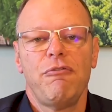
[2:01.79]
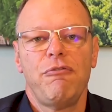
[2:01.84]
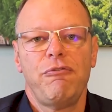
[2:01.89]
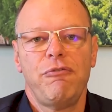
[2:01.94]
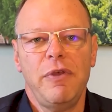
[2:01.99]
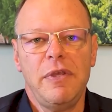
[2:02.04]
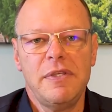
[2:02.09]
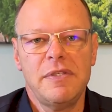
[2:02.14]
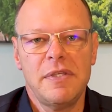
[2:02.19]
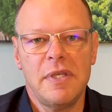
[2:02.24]

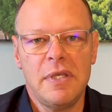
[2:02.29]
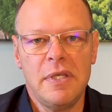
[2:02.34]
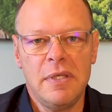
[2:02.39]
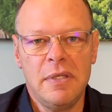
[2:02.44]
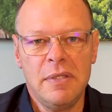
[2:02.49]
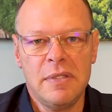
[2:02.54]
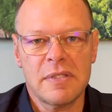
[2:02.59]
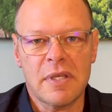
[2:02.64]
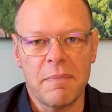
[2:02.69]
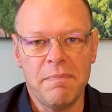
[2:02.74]

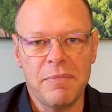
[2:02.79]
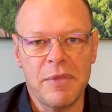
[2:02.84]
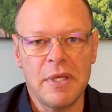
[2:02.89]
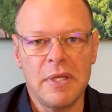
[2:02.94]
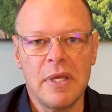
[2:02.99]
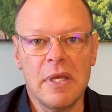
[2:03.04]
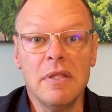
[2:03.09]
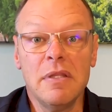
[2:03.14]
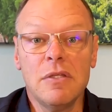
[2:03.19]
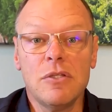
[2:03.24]
fixing something
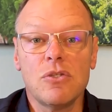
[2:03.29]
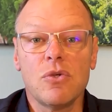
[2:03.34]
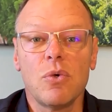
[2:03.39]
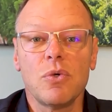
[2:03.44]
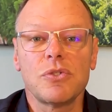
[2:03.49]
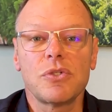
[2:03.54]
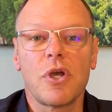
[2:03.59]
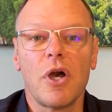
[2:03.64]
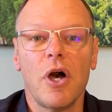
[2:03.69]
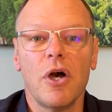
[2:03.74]
in the
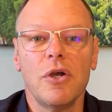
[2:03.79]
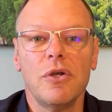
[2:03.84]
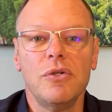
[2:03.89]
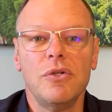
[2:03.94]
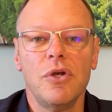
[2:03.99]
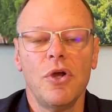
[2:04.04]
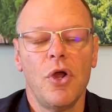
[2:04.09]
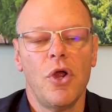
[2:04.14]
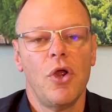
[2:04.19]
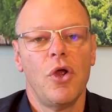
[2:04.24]
source
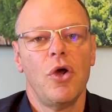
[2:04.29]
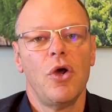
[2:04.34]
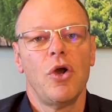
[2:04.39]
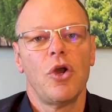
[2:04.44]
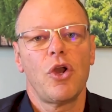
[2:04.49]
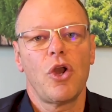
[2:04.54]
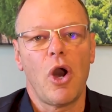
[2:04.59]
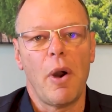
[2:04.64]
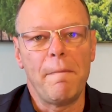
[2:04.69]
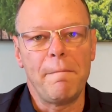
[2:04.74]
code,
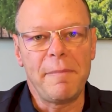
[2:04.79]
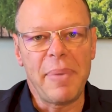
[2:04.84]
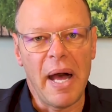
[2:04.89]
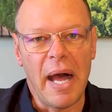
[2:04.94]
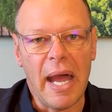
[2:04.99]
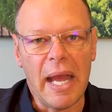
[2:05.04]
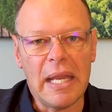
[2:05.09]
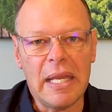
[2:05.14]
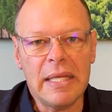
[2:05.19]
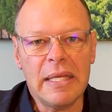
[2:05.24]

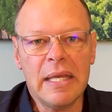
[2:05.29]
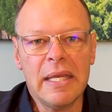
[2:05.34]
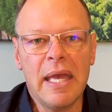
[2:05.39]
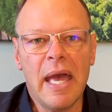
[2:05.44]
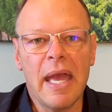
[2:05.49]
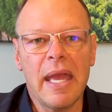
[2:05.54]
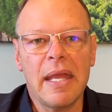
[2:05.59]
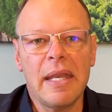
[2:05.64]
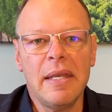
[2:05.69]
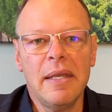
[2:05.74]
compiling
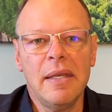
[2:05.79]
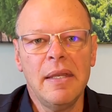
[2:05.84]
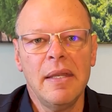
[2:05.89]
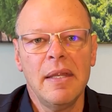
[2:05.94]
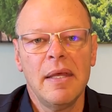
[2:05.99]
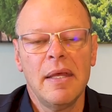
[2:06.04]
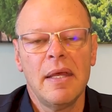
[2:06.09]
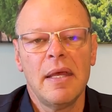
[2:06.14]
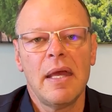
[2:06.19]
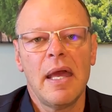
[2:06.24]

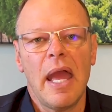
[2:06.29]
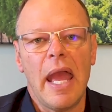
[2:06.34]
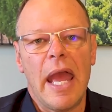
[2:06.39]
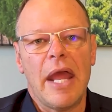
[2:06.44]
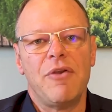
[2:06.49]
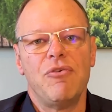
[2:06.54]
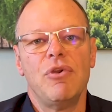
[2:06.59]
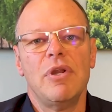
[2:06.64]
again, and